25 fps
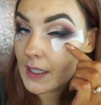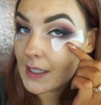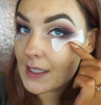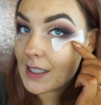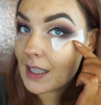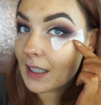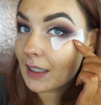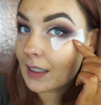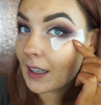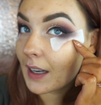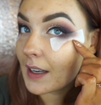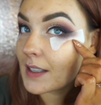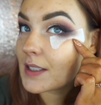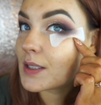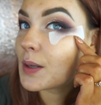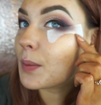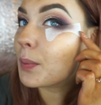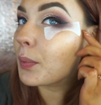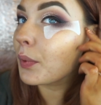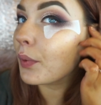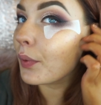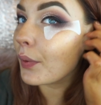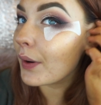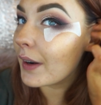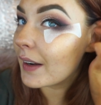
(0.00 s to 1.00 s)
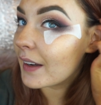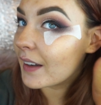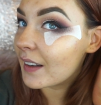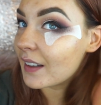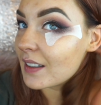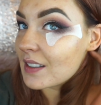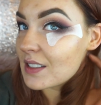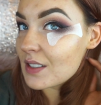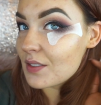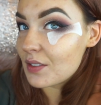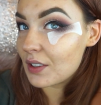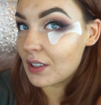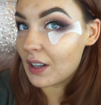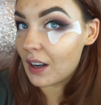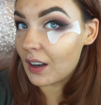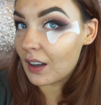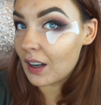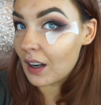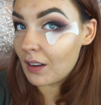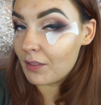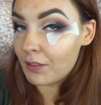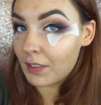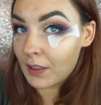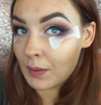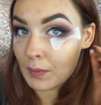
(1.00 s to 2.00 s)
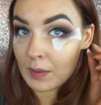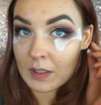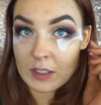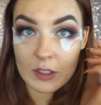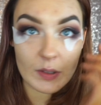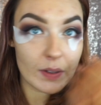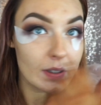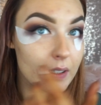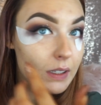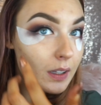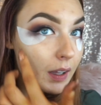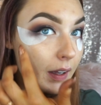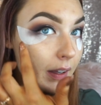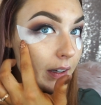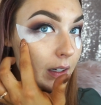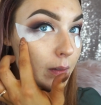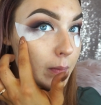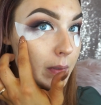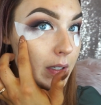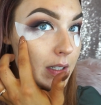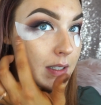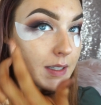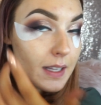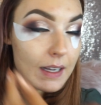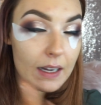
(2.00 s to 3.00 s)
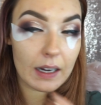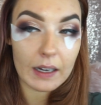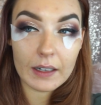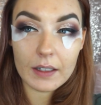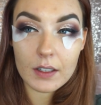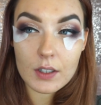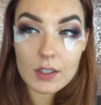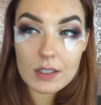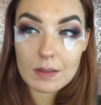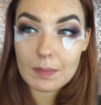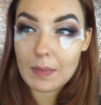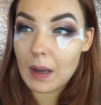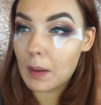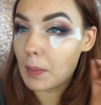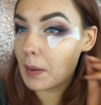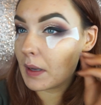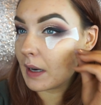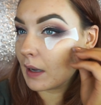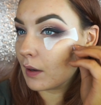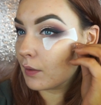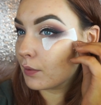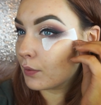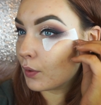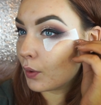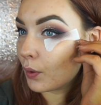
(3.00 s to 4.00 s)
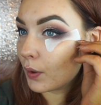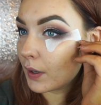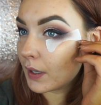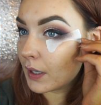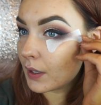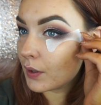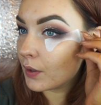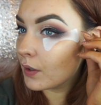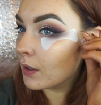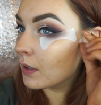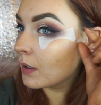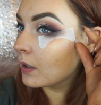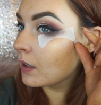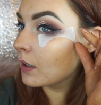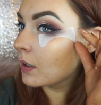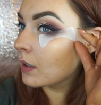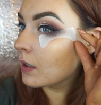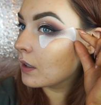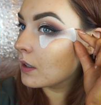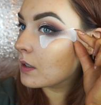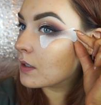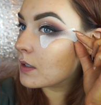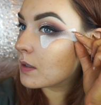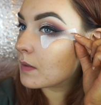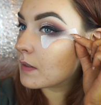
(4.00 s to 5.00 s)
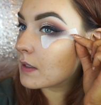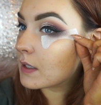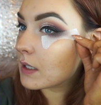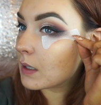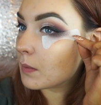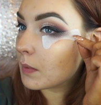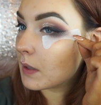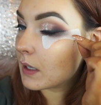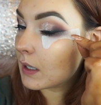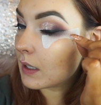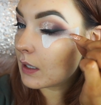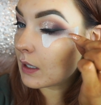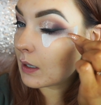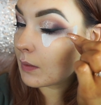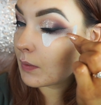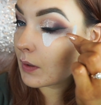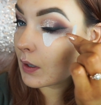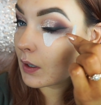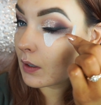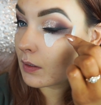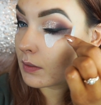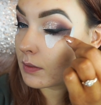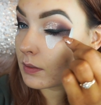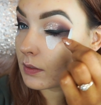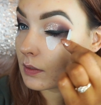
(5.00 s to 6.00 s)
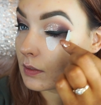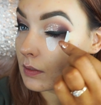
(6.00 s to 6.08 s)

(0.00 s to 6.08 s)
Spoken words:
These little guides are brilliant if you're not confident with doing liner because they kind of just map it out for you. So I'm just going to peel them off.